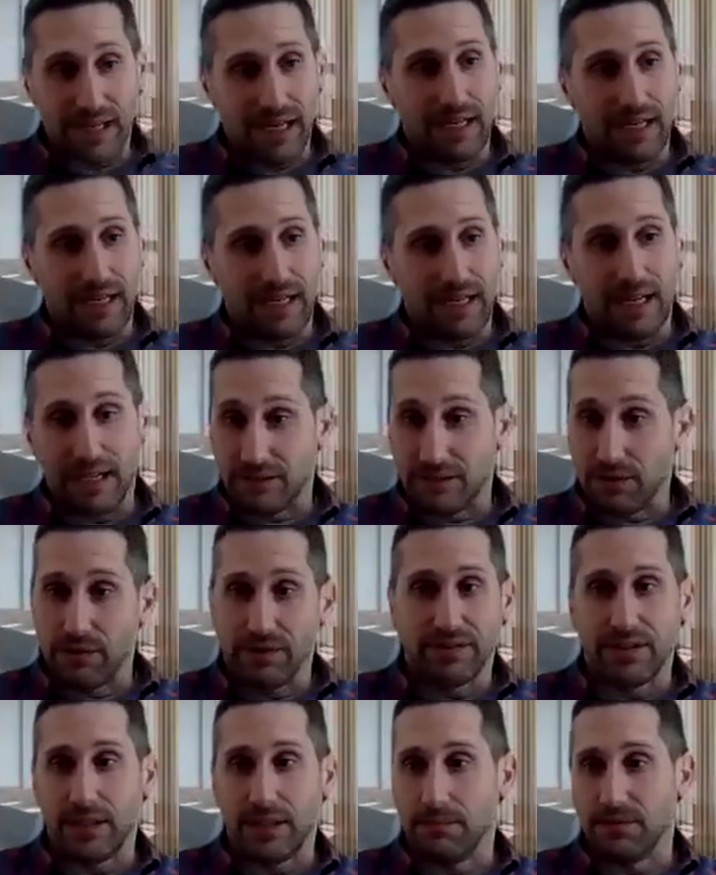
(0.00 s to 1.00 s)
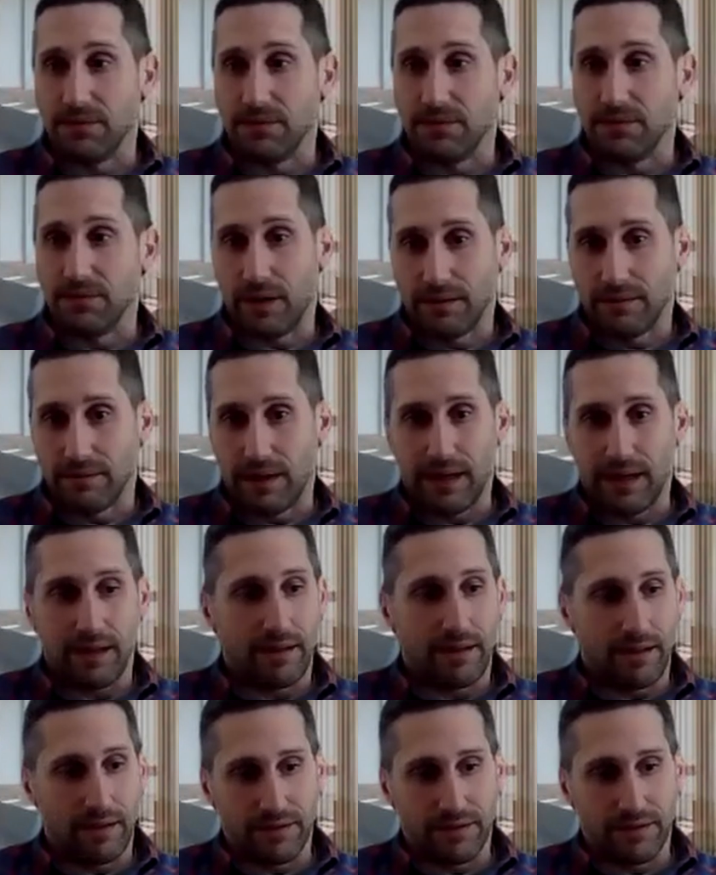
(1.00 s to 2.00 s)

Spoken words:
side, and it's all the same story, right?